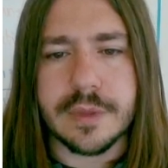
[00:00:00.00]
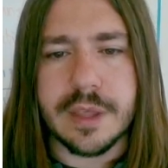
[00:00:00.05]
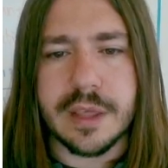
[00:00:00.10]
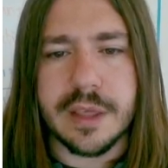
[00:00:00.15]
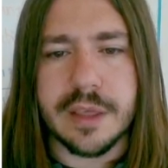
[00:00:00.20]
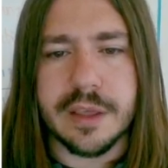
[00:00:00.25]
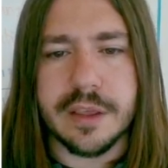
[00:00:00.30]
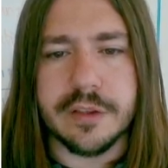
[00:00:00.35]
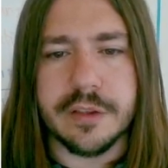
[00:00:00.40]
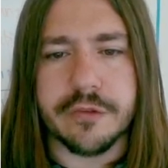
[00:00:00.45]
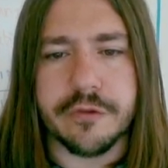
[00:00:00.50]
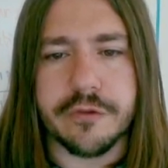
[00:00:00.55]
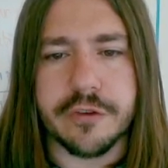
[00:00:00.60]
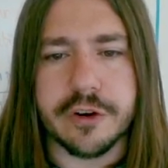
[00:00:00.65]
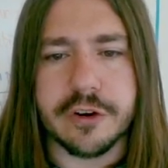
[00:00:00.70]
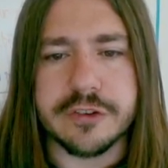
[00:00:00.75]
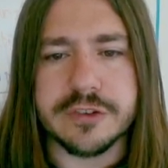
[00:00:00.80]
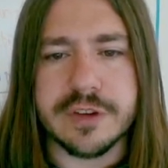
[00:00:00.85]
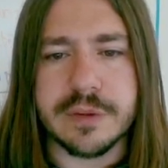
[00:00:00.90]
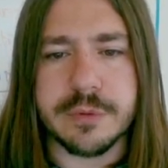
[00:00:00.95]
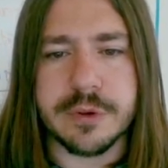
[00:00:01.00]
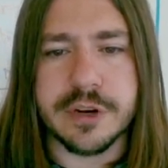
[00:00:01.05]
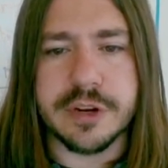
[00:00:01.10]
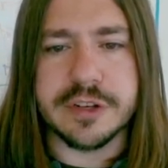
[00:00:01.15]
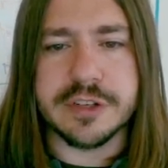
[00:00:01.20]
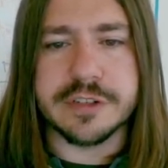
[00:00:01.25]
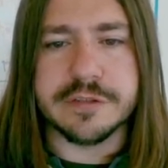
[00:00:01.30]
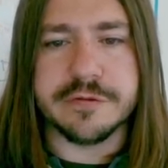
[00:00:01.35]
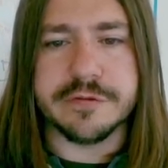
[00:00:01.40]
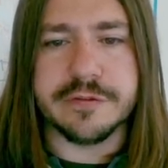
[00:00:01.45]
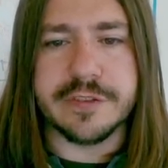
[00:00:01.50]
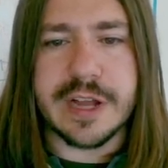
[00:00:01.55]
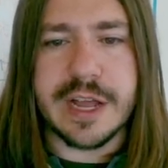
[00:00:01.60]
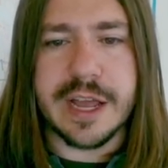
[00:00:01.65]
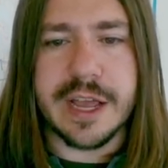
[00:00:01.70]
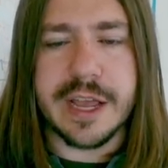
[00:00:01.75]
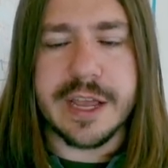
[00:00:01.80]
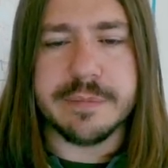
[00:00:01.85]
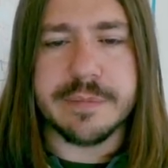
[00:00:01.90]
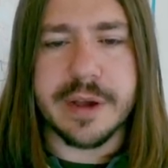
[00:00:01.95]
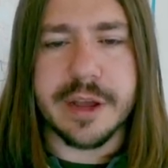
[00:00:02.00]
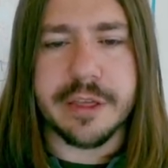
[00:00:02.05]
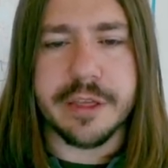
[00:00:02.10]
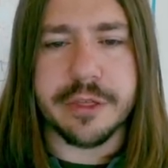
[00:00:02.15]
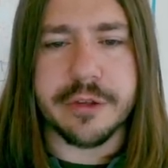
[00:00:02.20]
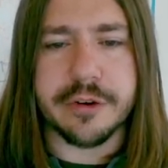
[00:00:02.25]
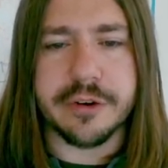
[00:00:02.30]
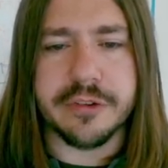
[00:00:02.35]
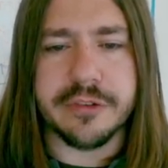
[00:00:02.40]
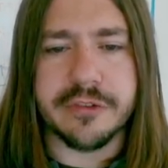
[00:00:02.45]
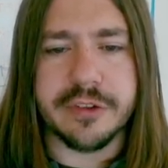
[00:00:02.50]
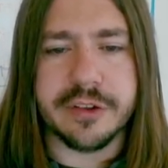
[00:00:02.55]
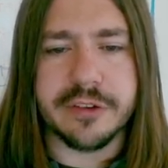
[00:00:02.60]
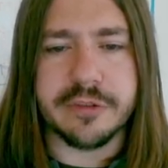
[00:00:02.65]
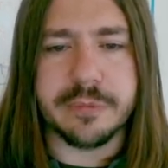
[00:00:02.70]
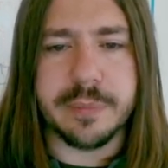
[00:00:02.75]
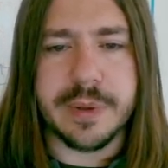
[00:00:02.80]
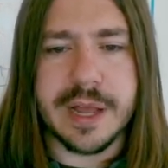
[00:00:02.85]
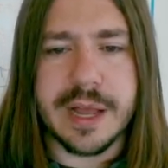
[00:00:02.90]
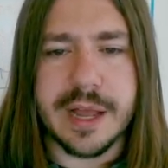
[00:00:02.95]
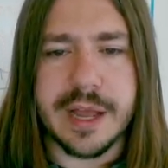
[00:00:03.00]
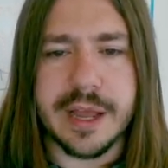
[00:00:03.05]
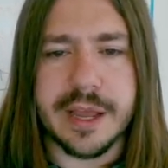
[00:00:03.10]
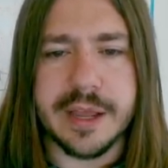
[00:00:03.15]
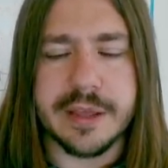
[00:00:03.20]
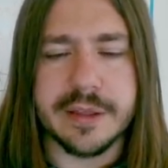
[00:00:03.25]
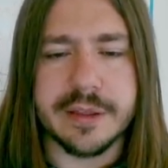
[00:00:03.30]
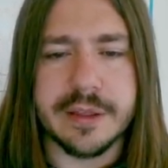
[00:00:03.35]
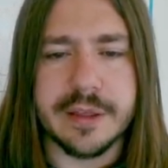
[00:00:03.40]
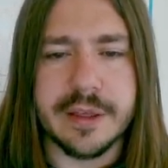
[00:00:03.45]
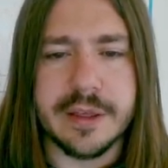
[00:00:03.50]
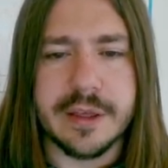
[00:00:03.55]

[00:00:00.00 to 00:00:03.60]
Is first I'm going to divide by 36 pi.